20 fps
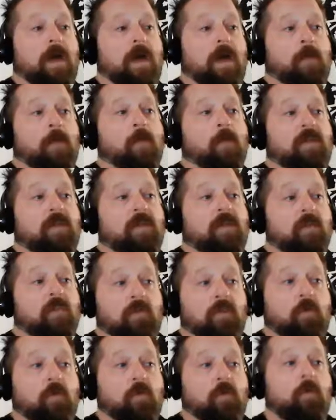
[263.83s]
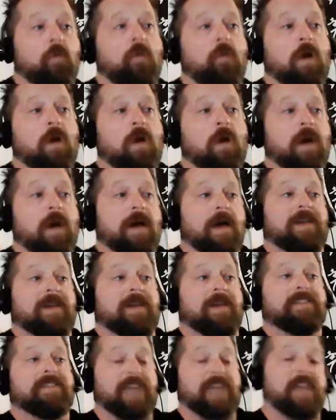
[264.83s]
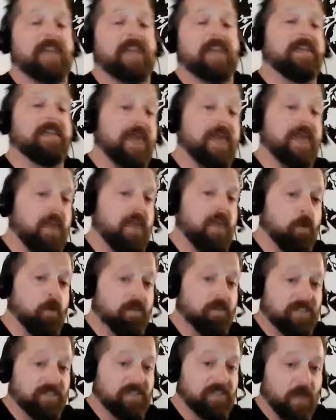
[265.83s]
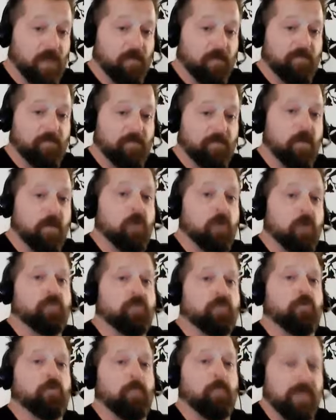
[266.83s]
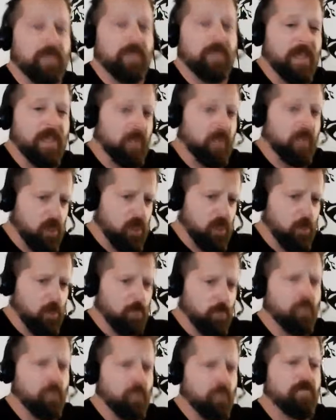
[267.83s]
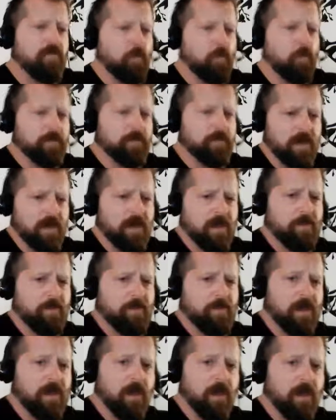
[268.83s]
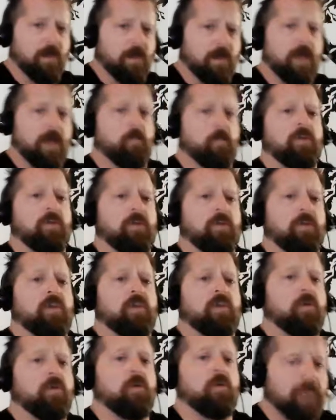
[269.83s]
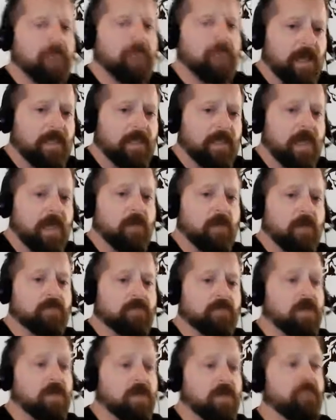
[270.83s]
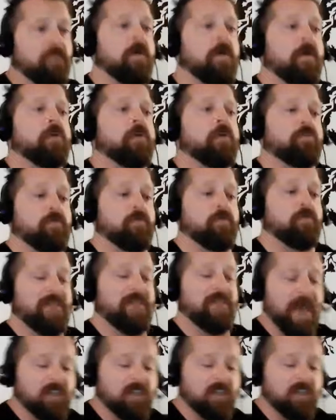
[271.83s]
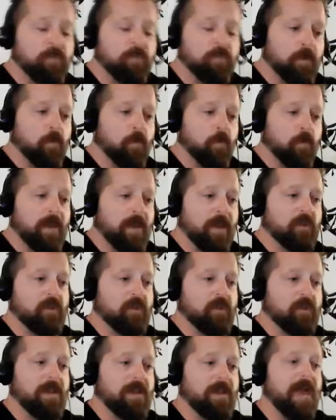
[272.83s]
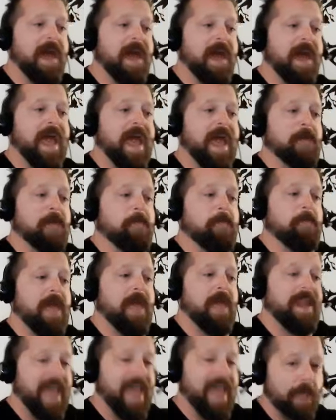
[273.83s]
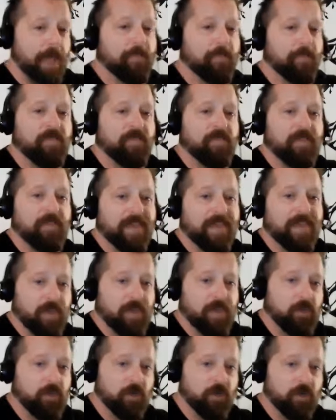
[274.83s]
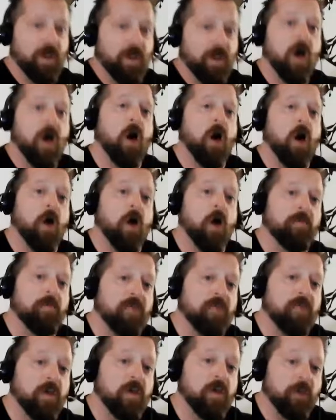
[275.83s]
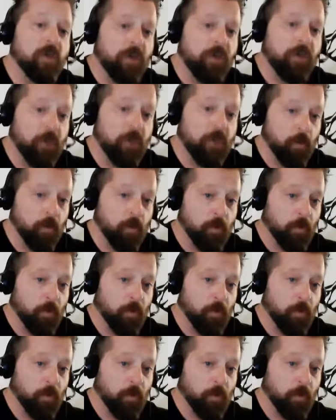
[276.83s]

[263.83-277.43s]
when you dedicate yourself to being you full time, right? When you dedicate yourself to the exploration and amplification of you,